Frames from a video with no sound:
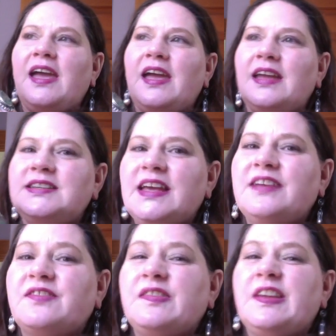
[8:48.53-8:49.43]
and take
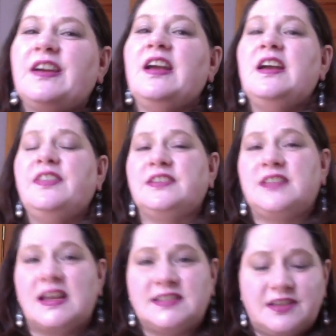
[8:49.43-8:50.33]
it from there. There's
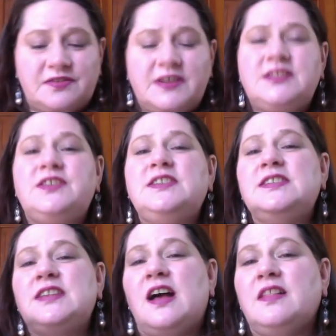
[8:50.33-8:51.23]
lots of good
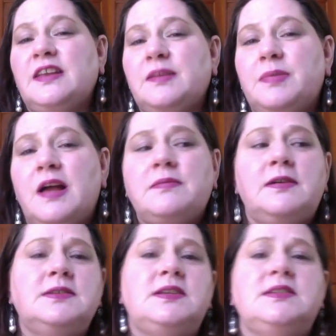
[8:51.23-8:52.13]
resources. I'll link a blog
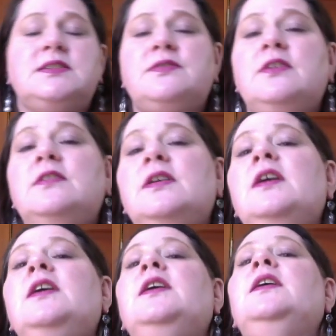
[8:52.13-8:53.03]
post I just wrote
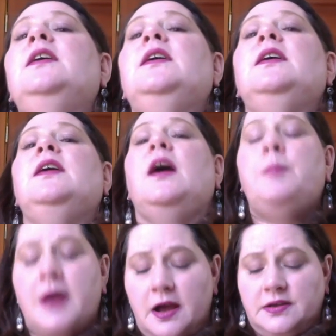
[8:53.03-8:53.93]

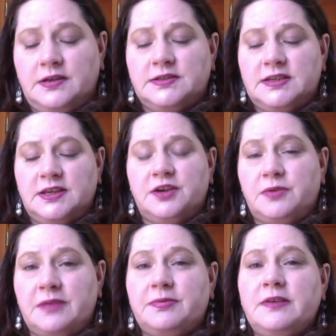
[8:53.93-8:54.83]
about using your
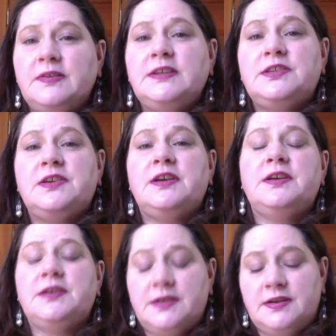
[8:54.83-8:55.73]
white privilege
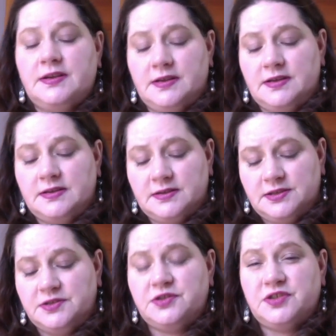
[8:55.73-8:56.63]

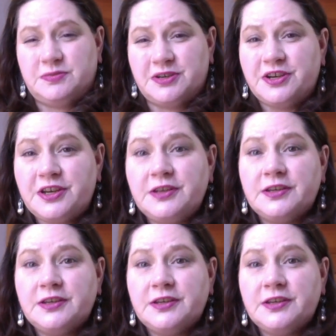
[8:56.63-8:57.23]
to do some good.